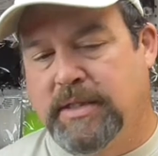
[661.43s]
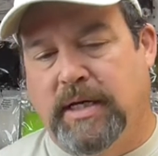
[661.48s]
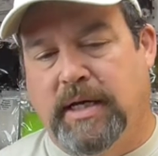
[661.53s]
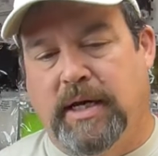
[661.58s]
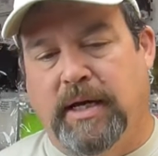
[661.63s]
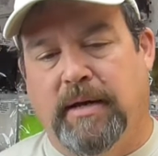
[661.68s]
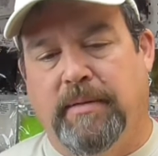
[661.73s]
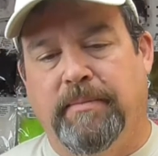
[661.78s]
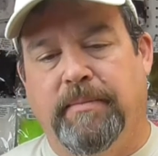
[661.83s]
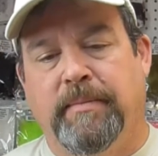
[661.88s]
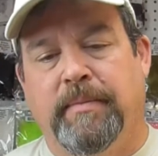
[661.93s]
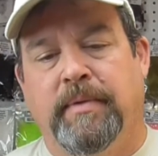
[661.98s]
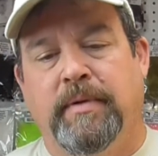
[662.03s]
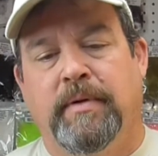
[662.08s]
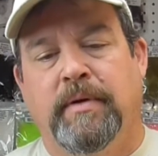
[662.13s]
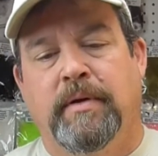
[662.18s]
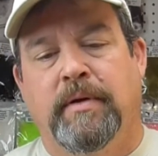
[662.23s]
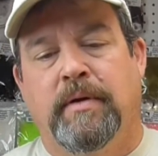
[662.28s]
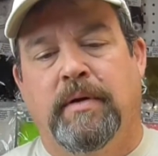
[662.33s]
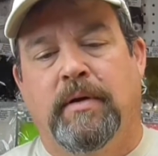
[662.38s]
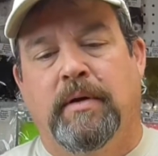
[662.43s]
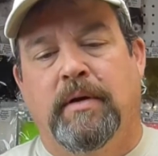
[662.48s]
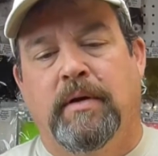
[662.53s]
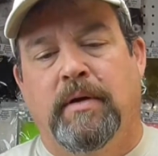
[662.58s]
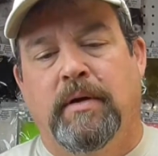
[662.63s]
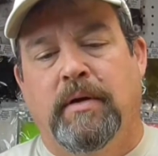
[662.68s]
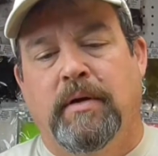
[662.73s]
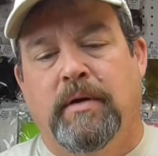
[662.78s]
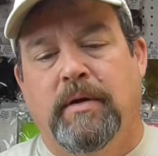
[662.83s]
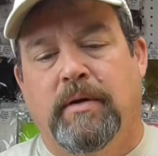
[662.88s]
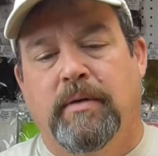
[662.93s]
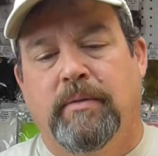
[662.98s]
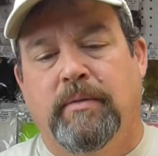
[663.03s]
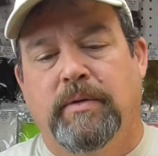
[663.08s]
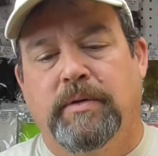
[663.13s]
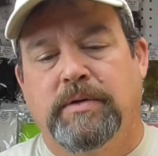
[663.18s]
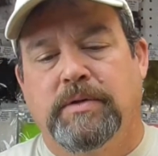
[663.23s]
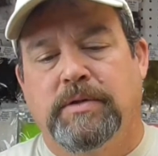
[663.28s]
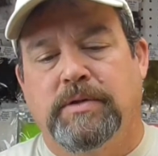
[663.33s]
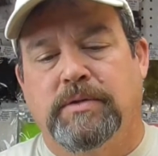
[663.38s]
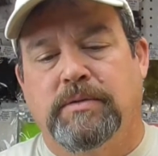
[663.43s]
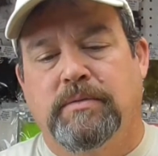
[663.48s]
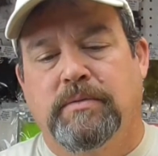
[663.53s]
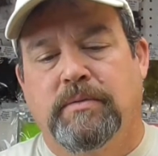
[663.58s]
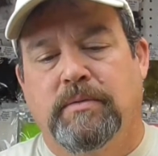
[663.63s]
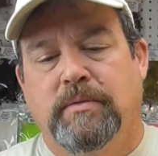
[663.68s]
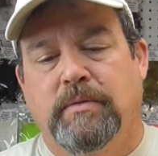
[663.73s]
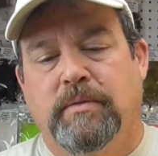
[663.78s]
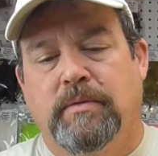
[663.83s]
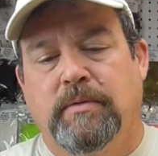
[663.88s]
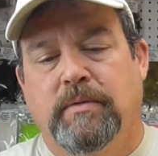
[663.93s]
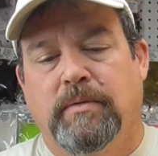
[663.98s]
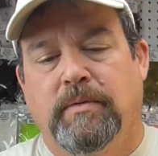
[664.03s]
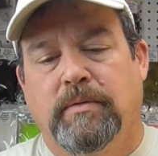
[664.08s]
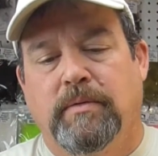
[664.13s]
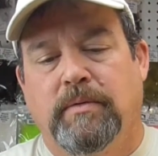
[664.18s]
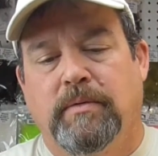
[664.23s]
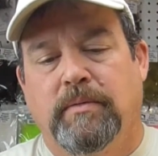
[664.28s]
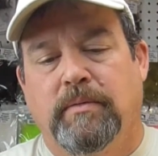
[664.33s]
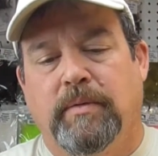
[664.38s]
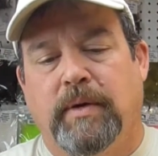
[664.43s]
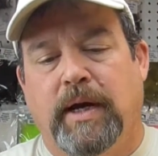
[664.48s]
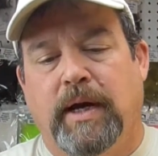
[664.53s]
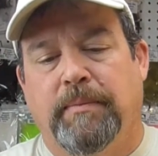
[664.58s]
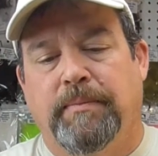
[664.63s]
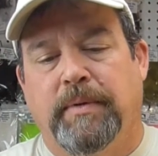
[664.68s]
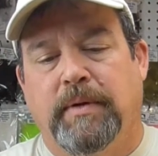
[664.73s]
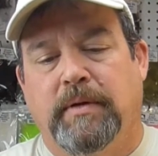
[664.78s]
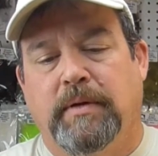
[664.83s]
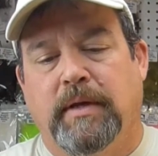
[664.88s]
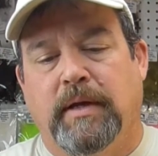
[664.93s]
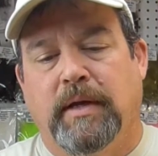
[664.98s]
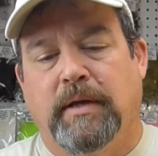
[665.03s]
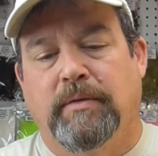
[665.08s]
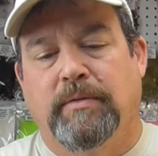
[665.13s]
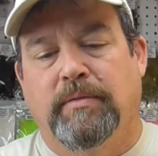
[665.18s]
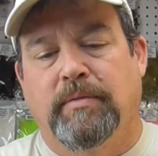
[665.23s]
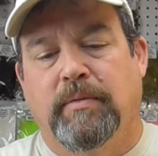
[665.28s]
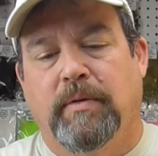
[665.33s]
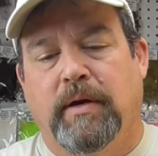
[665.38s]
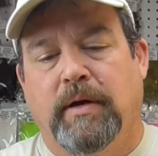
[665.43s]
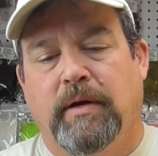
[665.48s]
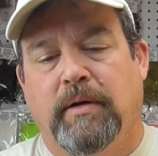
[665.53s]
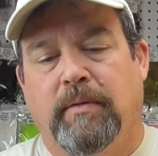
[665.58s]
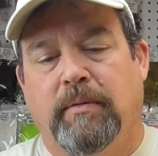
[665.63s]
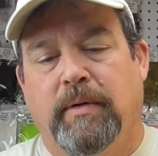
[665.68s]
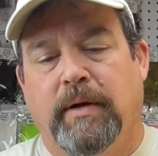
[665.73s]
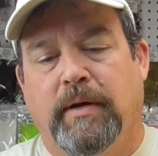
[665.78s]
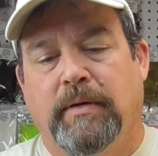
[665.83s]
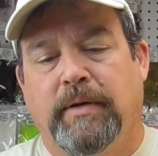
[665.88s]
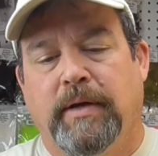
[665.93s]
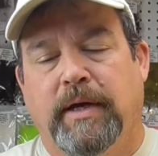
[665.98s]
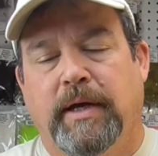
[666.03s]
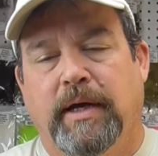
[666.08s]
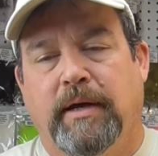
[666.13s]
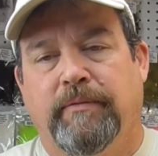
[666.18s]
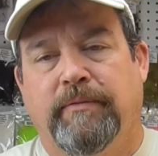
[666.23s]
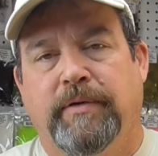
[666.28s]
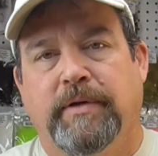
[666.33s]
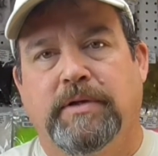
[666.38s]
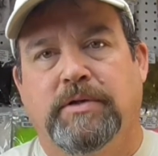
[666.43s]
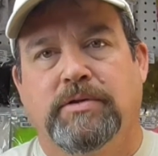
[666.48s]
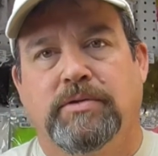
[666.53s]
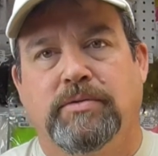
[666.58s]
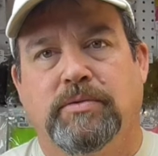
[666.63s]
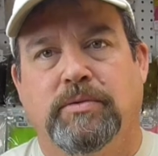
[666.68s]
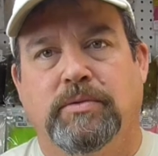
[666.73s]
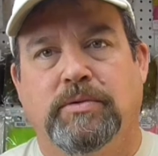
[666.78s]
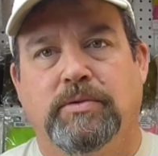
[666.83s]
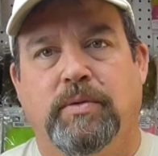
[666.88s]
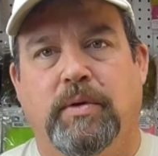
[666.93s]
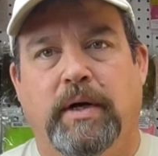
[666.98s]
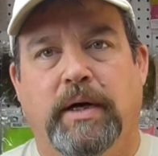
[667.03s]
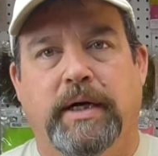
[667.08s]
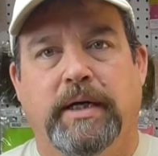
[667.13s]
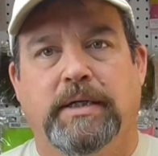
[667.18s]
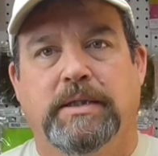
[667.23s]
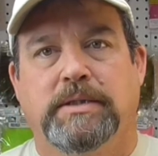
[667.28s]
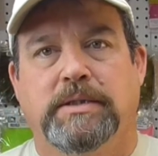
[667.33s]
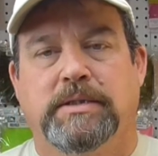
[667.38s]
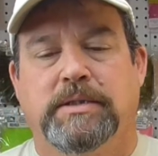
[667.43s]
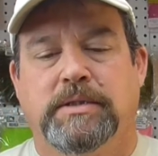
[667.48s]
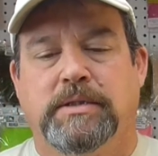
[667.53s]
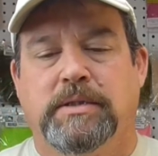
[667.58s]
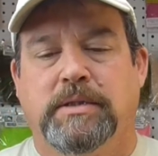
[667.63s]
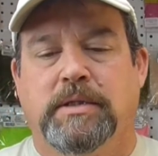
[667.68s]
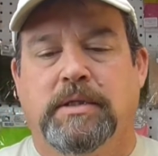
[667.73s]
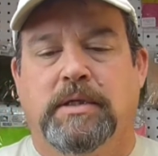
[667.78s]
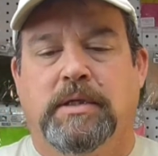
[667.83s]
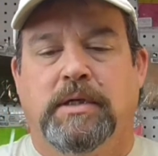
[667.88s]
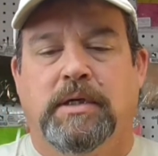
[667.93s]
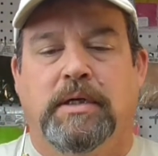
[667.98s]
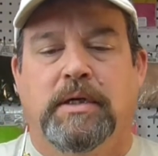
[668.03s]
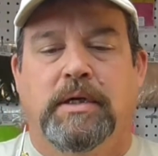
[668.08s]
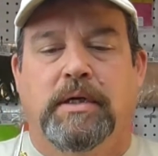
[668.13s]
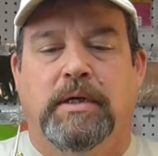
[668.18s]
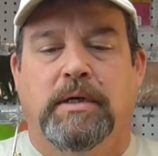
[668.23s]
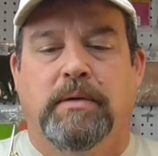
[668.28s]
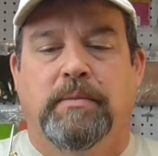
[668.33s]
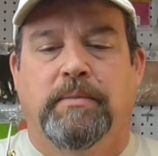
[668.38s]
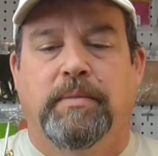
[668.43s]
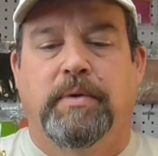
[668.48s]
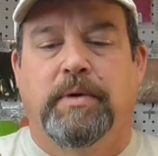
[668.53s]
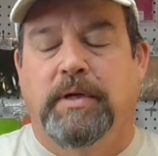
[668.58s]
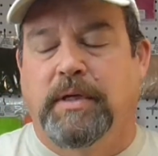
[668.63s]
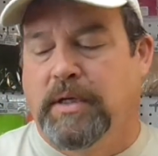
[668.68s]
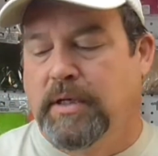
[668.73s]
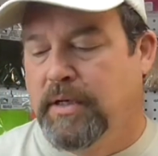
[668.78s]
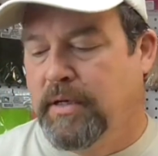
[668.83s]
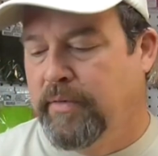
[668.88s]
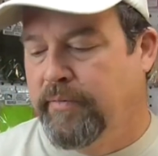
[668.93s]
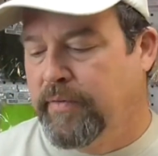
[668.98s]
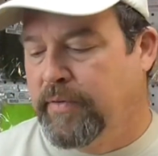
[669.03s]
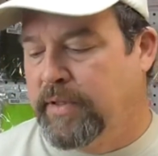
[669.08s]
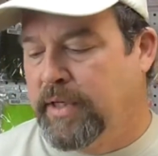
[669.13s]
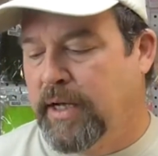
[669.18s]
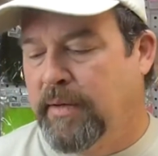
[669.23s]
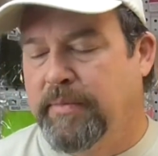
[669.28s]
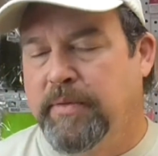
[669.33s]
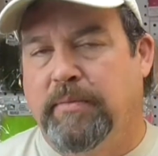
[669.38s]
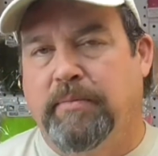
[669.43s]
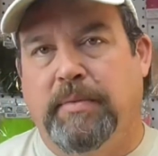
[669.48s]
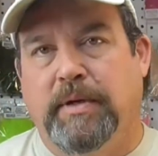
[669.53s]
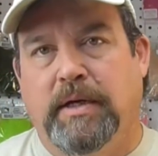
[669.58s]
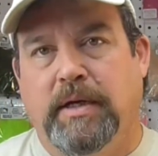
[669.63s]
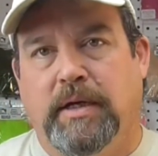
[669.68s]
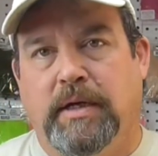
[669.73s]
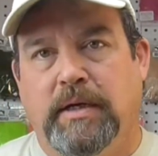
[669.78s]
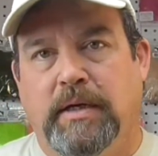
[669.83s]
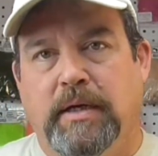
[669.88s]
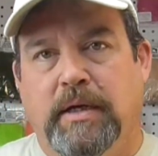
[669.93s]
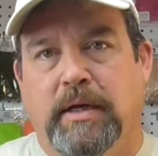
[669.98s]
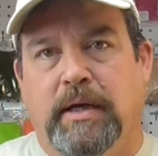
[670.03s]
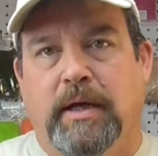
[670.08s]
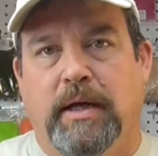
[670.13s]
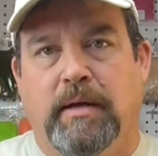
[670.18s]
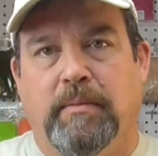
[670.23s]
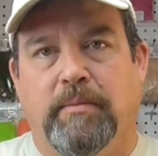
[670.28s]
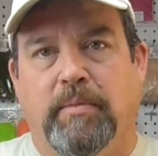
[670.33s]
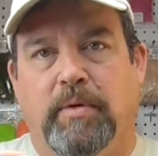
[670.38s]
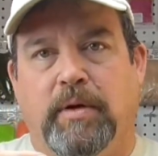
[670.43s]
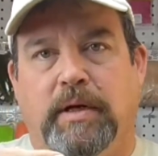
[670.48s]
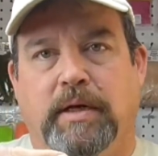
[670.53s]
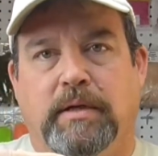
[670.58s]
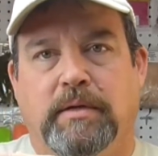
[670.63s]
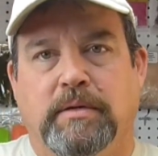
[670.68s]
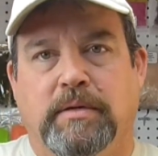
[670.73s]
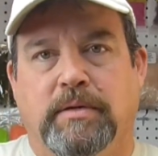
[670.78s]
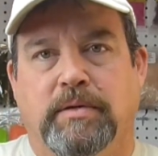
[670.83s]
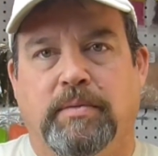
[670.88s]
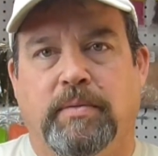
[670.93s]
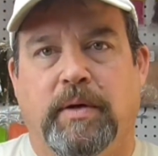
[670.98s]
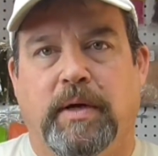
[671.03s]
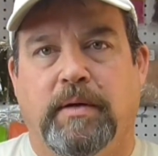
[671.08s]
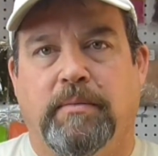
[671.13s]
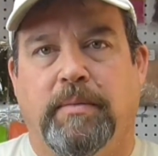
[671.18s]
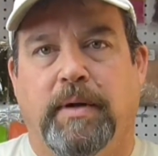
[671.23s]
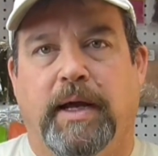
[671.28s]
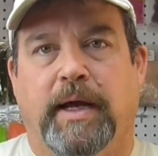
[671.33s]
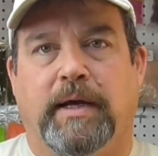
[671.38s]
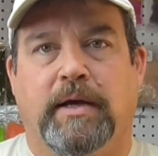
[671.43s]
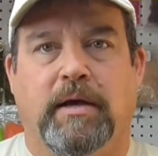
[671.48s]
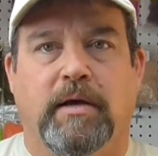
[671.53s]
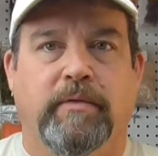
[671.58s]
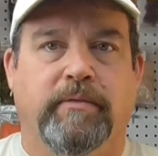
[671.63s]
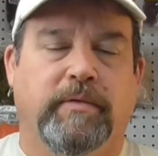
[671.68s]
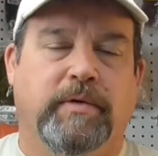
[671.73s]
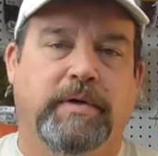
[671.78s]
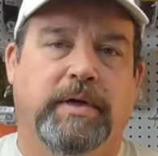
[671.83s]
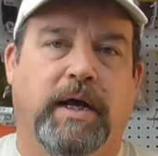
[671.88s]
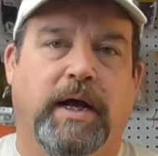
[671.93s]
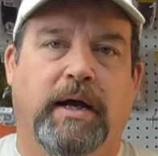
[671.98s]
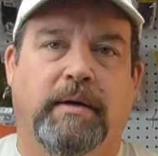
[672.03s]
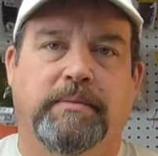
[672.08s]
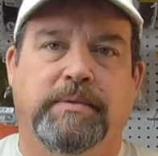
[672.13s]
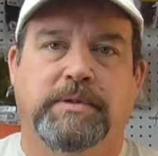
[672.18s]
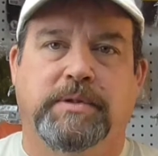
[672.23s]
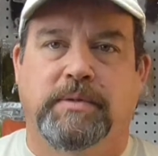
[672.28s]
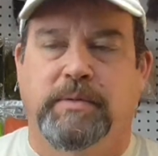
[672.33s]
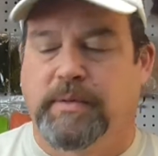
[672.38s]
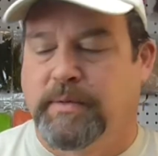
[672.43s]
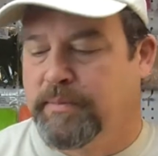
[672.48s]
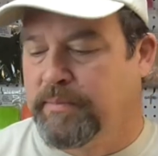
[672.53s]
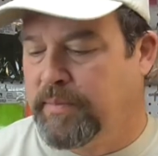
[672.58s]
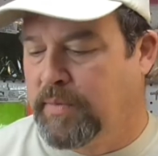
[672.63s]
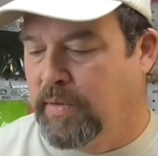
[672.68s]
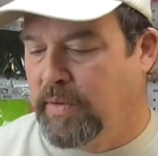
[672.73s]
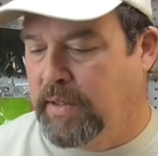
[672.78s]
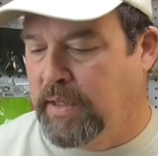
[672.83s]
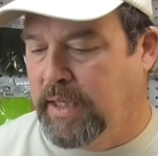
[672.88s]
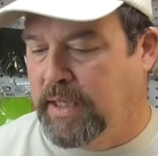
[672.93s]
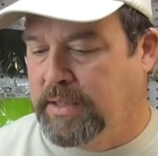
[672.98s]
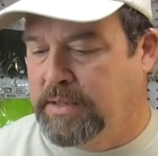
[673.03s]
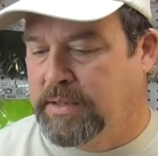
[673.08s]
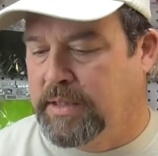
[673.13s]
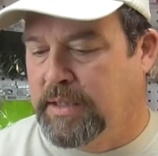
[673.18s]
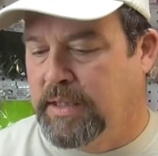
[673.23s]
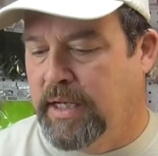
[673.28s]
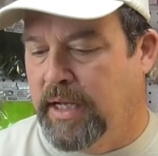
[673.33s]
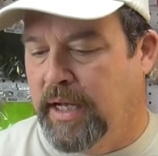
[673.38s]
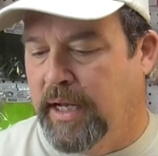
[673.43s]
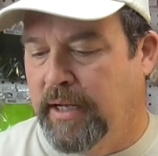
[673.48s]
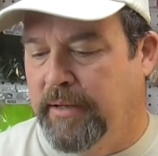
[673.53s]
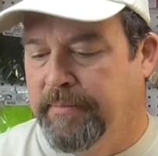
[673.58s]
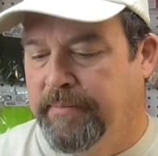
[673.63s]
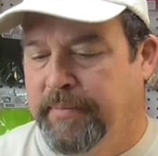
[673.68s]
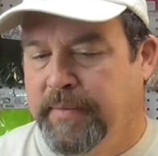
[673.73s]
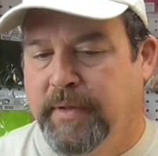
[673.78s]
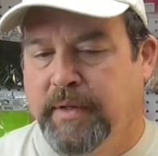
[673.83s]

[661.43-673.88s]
time, we're just wrapping that thread around the half hitch tool twice, putting it over top the bead, and bringing the thread back over top so it creates a knot.